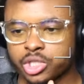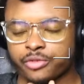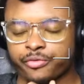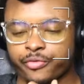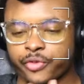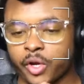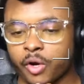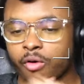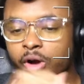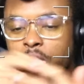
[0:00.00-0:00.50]

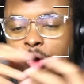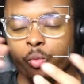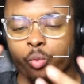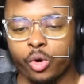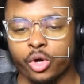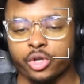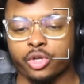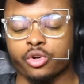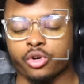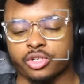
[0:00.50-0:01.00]
Figure out
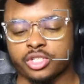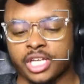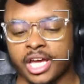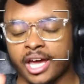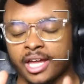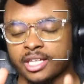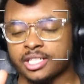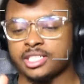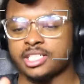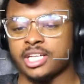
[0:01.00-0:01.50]
what you're
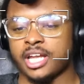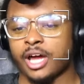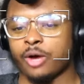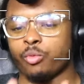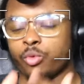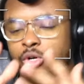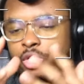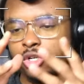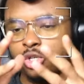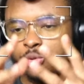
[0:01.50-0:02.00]
talented at.
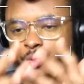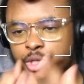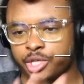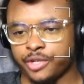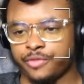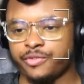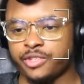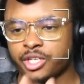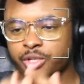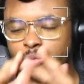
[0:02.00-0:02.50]
What are you
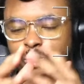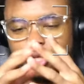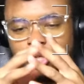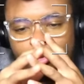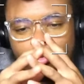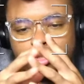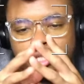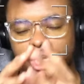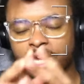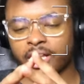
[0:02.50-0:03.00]
gifted? What are you
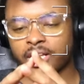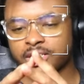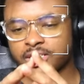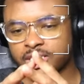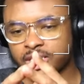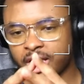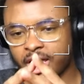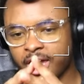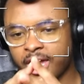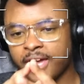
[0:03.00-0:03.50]
talented
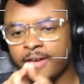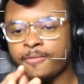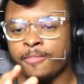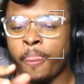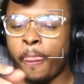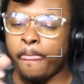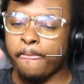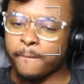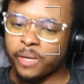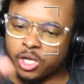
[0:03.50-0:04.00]
at?
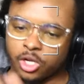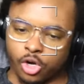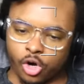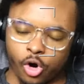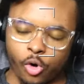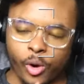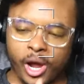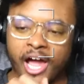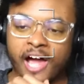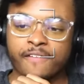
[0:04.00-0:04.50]
And
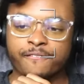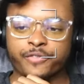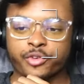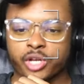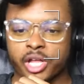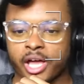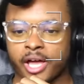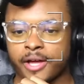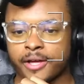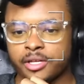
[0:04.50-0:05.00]
go after
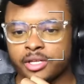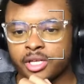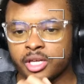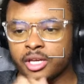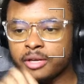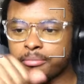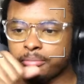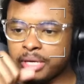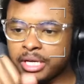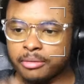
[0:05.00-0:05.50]
that
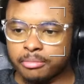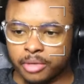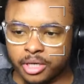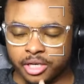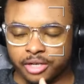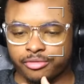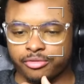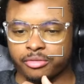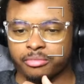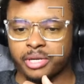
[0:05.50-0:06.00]
and make money
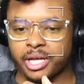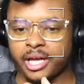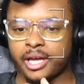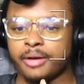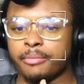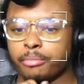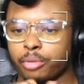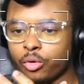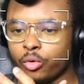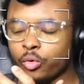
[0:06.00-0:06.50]
from
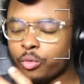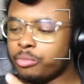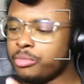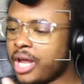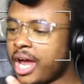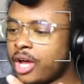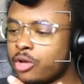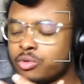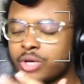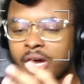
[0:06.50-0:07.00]
that. Boom.
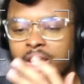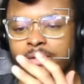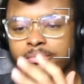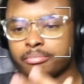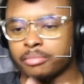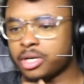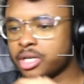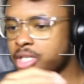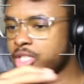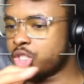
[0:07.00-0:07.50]
Now you got
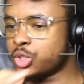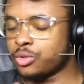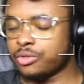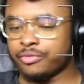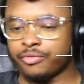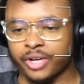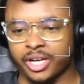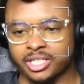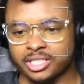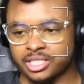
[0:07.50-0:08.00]
money to
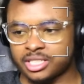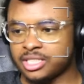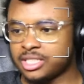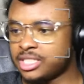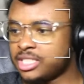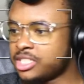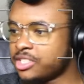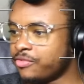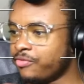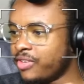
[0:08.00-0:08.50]
invest in
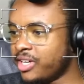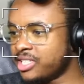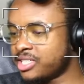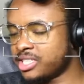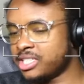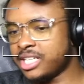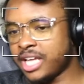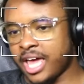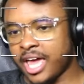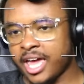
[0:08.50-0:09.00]
this, invest
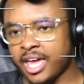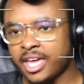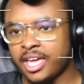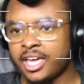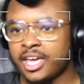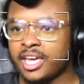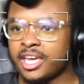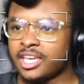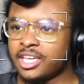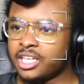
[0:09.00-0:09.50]
in that.
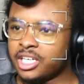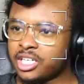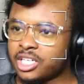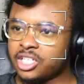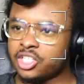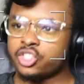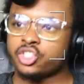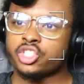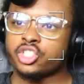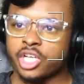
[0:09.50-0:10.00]
Get
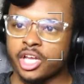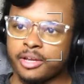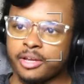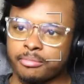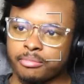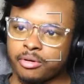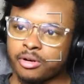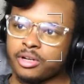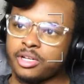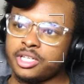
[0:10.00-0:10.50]
in shape,
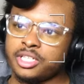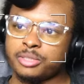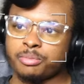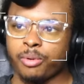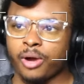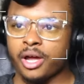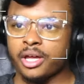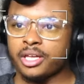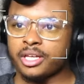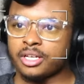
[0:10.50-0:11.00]
bro. He's
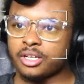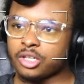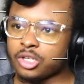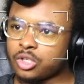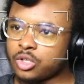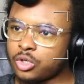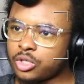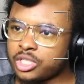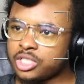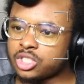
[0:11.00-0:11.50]
probably
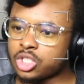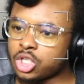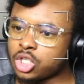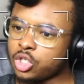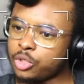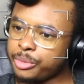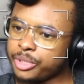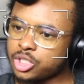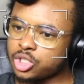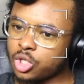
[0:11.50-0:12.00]
he's a little
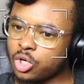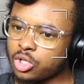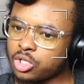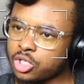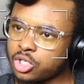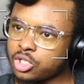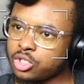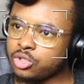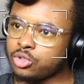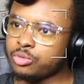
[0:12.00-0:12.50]
bit taller than
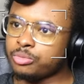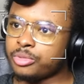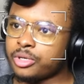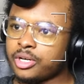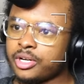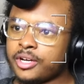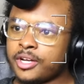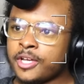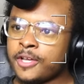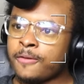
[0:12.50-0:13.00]
you,
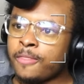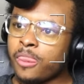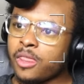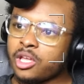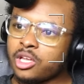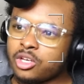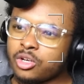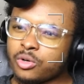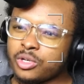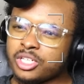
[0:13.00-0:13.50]
but you
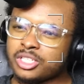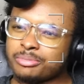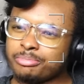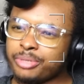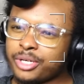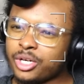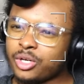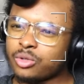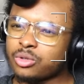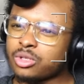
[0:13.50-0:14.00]
know, his
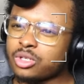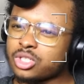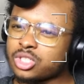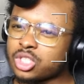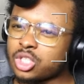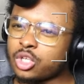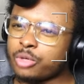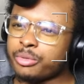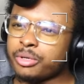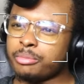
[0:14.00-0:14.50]
build looks a
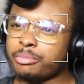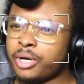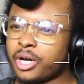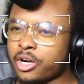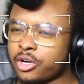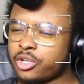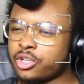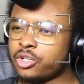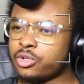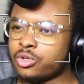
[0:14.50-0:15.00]
little bit better
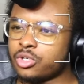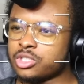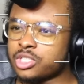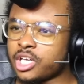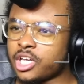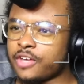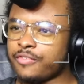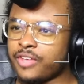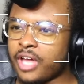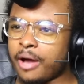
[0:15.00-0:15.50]
than yours. Like,
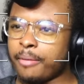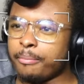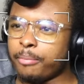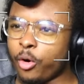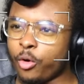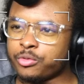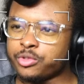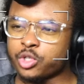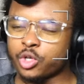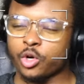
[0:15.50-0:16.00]
if y'all
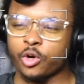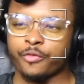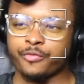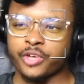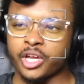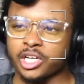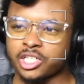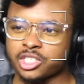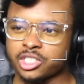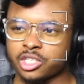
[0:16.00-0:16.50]
both took off
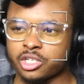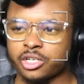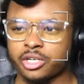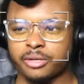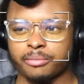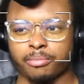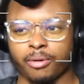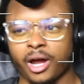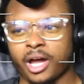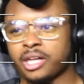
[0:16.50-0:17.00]
y'all shirt, it
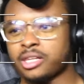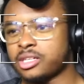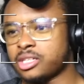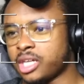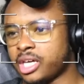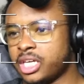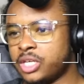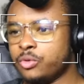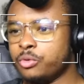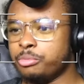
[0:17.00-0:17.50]
probably looked like
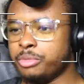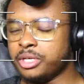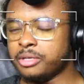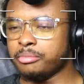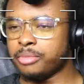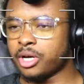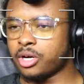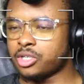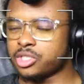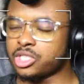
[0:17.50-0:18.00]
he would be in
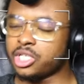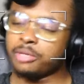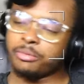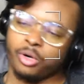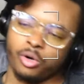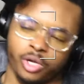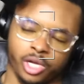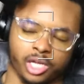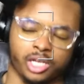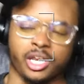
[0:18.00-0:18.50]
better shape.
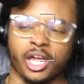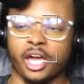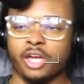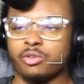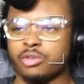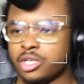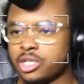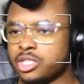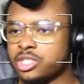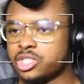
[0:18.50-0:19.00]
Okay, now you
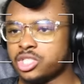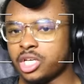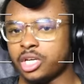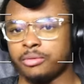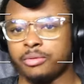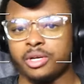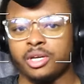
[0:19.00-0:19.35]
get in shape.